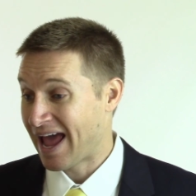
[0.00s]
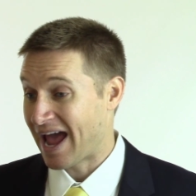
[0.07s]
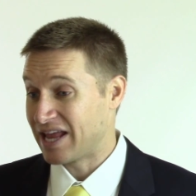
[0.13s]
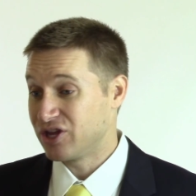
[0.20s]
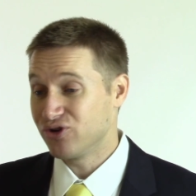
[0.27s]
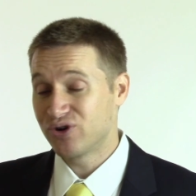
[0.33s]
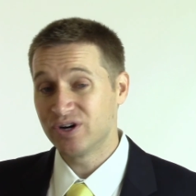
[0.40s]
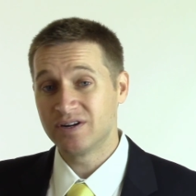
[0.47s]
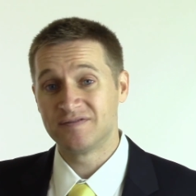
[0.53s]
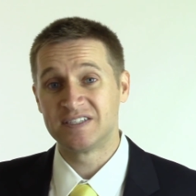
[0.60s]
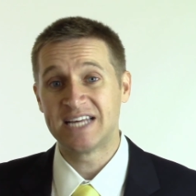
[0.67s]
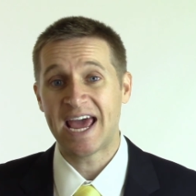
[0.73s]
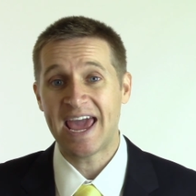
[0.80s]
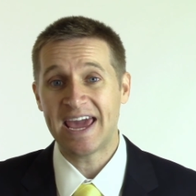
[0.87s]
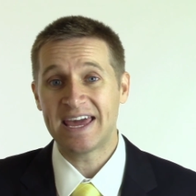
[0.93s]
And you could have
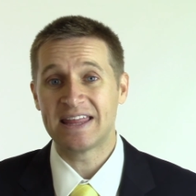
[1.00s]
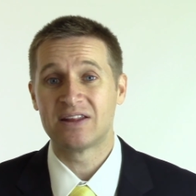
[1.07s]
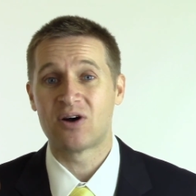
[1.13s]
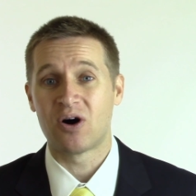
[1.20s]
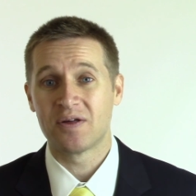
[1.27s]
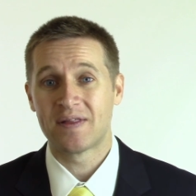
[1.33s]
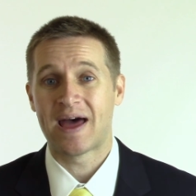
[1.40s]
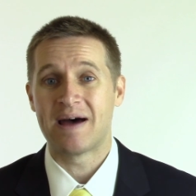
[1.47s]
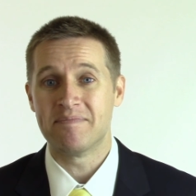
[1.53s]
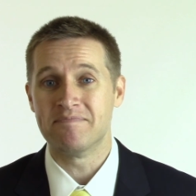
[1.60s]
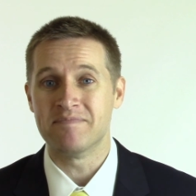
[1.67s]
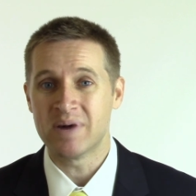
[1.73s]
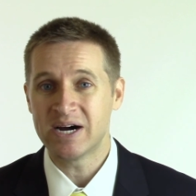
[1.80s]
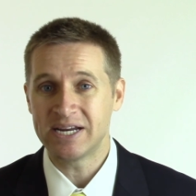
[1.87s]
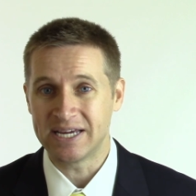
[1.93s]
taken all
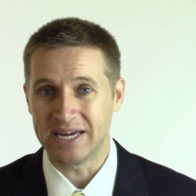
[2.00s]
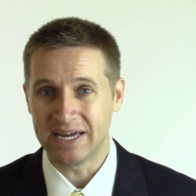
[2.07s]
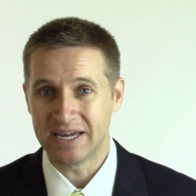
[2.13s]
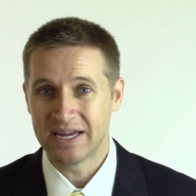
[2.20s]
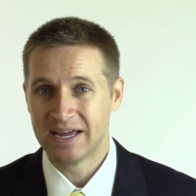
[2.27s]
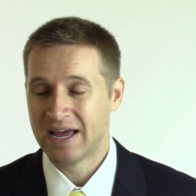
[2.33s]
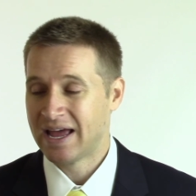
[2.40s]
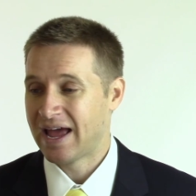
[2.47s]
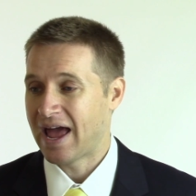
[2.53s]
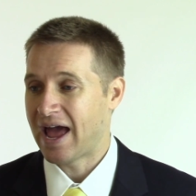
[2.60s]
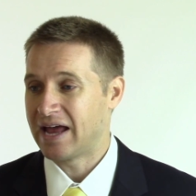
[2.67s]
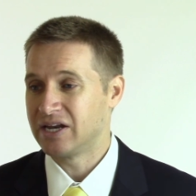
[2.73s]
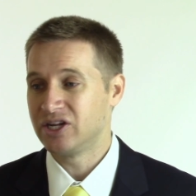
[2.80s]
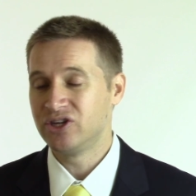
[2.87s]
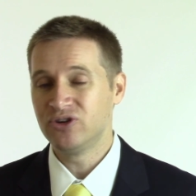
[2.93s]
that money
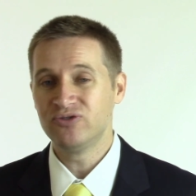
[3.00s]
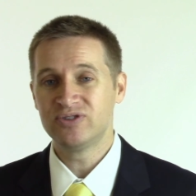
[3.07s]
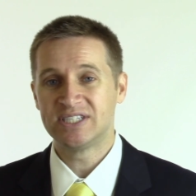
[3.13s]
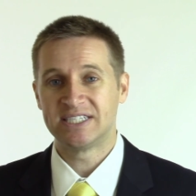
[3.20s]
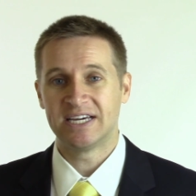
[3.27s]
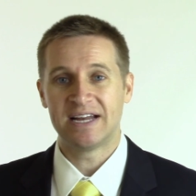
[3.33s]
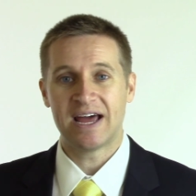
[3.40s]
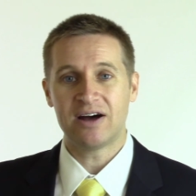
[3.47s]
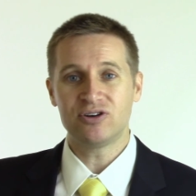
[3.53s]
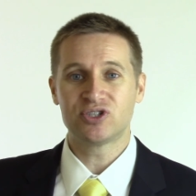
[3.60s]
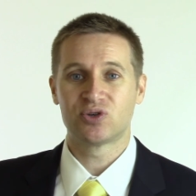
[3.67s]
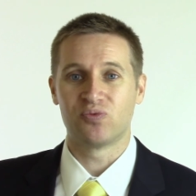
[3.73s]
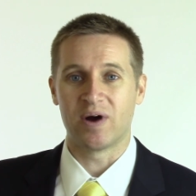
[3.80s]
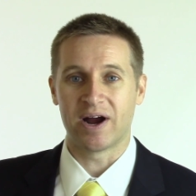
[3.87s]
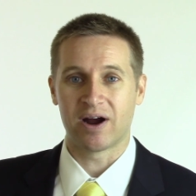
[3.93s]
and used it
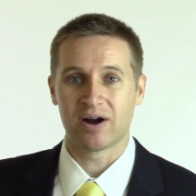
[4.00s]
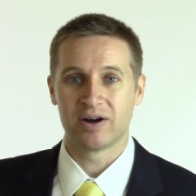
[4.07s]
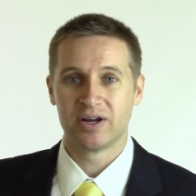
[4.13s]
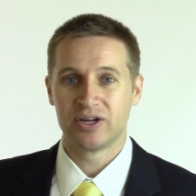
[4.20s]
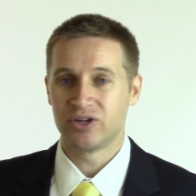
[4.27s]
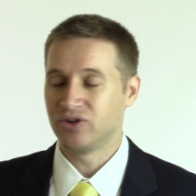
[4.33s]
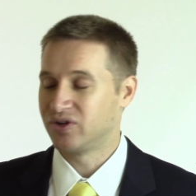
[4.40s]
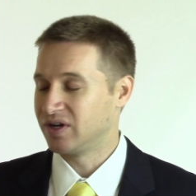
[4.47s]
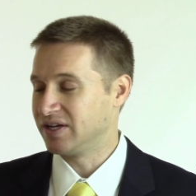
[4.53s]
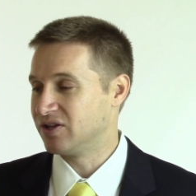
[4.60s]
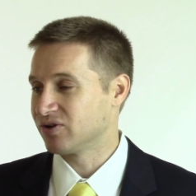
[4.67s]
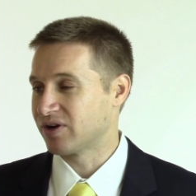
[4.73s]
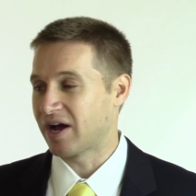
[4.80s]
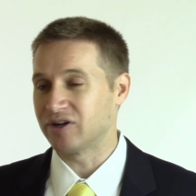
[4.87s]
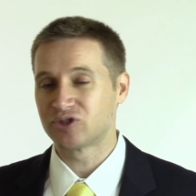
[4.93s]
elsewhere,
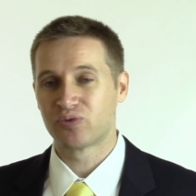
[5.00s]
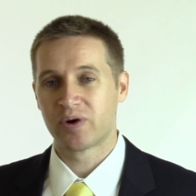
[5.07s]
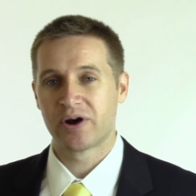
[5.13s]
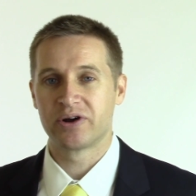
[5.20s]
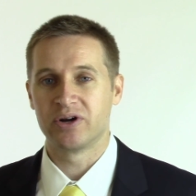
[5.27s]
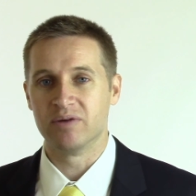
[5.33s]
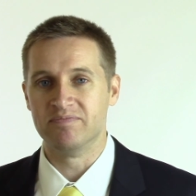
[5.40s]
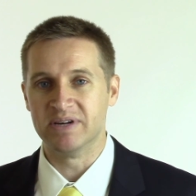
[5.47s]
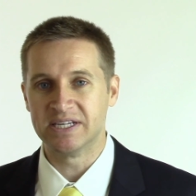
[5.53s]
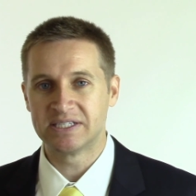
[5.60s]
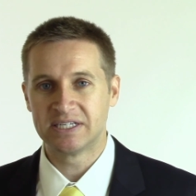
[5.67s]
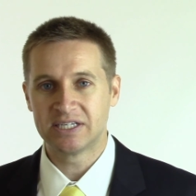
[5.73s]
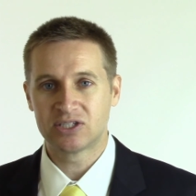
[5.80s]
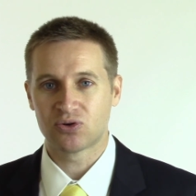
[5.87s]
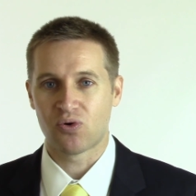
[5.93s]
either elsewhere in your
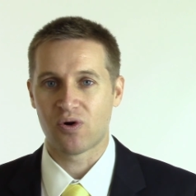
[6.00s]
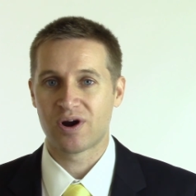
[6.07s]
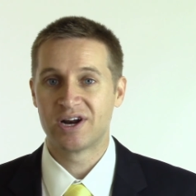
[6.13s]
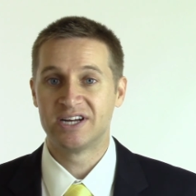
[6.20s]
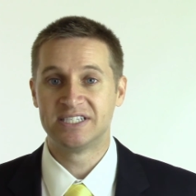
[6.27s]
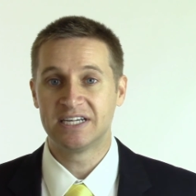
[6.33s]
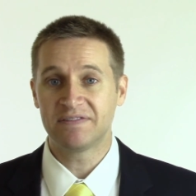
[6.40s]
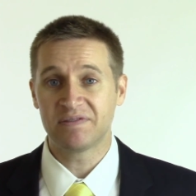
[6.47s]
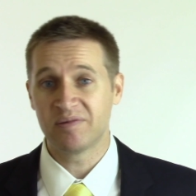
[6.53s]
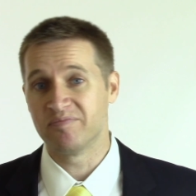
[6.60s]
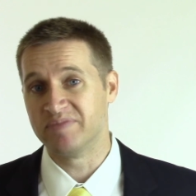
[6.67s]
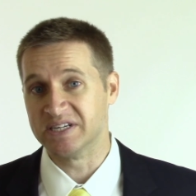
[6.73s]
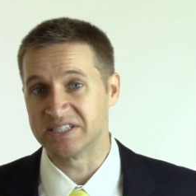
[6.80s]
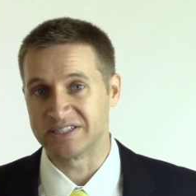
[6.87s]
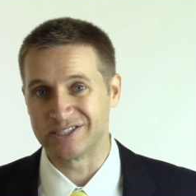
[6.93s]
business or in a
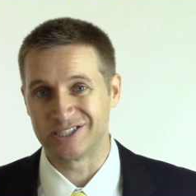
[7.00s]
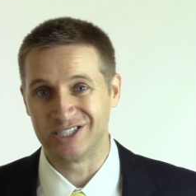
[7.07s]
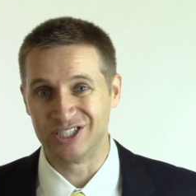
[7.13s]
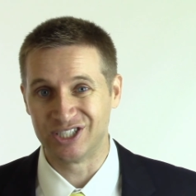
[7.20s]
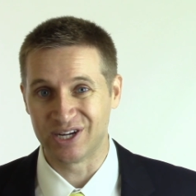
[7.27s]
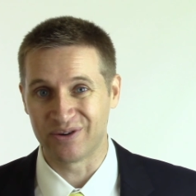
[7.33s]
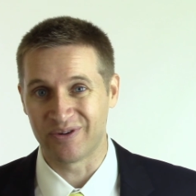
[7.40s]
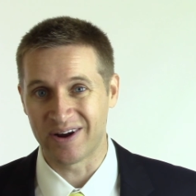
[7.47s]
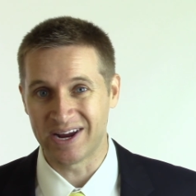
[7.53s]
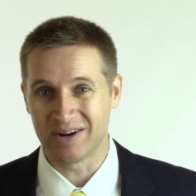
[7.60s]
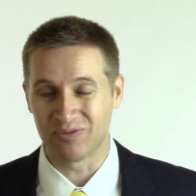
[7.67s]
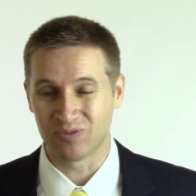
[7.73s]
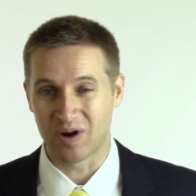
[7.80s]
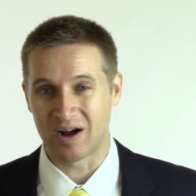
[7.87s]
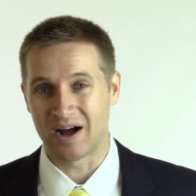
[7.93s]
different business to
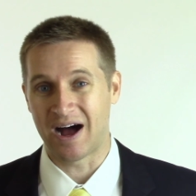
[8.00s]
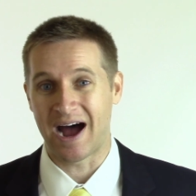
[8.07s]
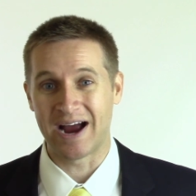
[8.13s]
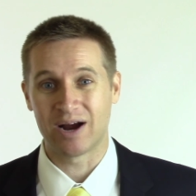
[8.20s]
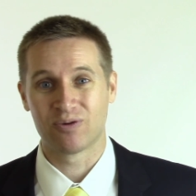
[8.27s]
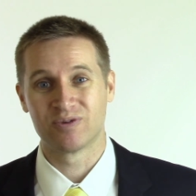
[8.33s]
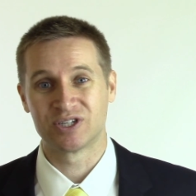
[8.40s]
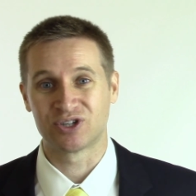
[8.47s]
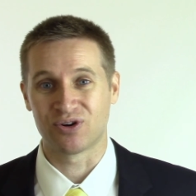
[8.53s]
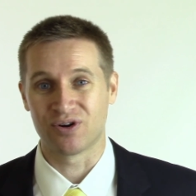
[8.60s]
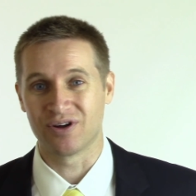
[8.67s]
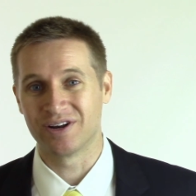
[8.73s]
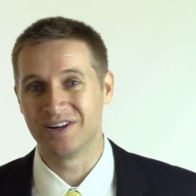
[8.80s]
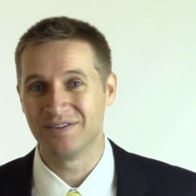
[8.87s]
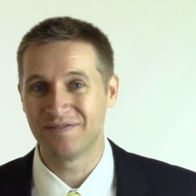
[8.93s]
generate a higher
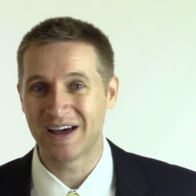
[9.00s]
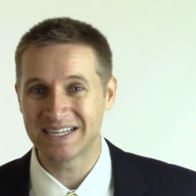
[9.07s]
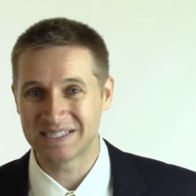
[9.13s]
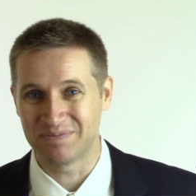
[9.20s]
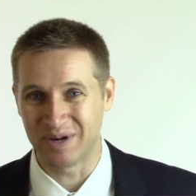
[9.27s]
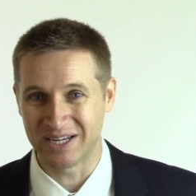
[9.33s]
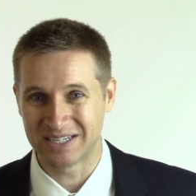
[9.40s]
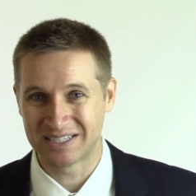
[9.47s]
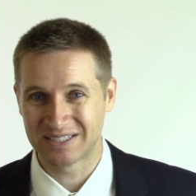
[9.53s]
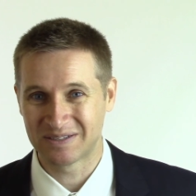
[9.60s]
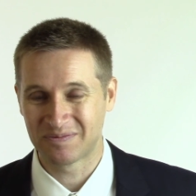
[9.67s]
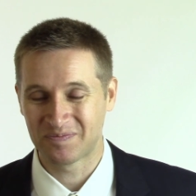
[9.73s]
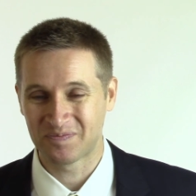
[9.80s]
return on investment.